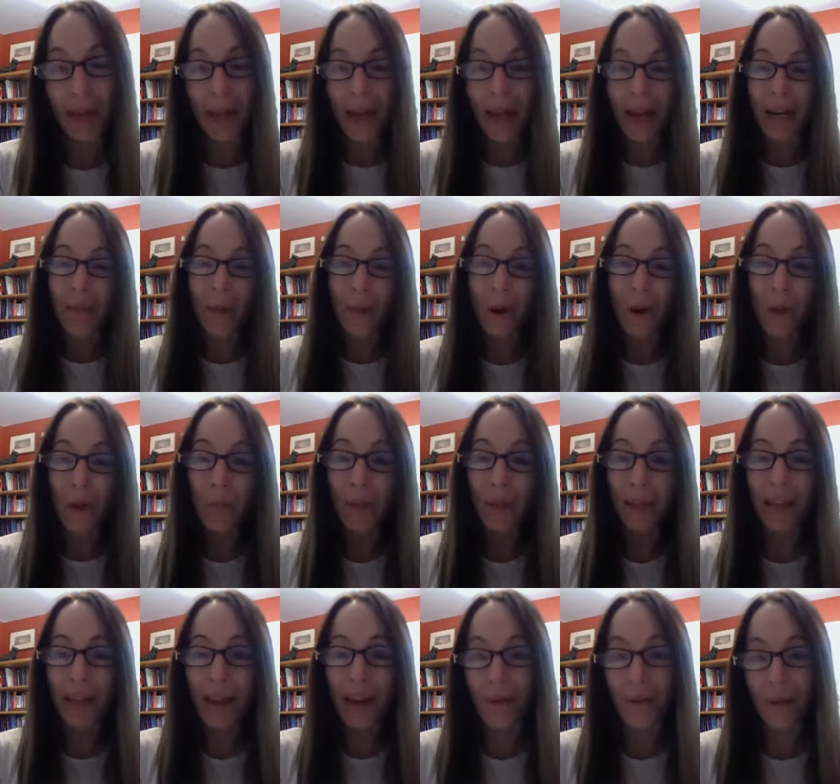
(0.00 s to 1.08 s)
And I'm hoping
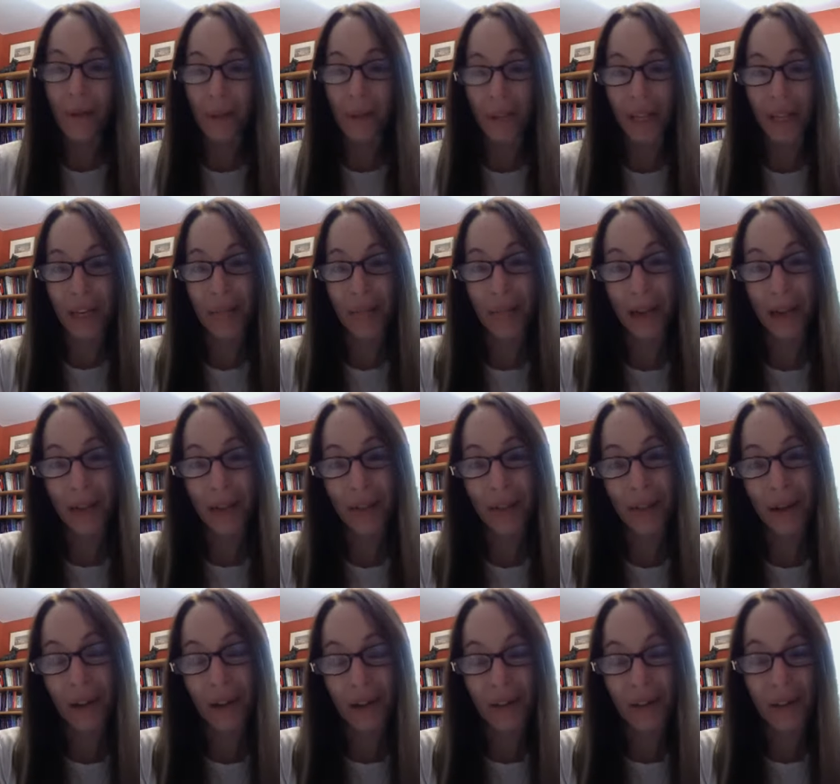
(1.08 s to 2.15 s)
that will keep us
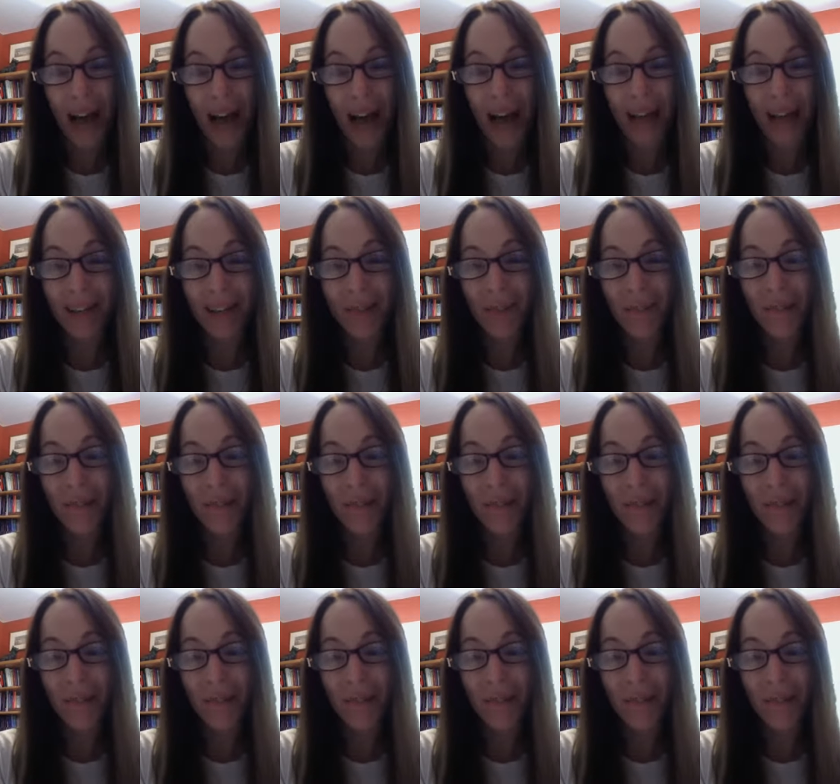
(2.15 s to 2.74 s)
on track.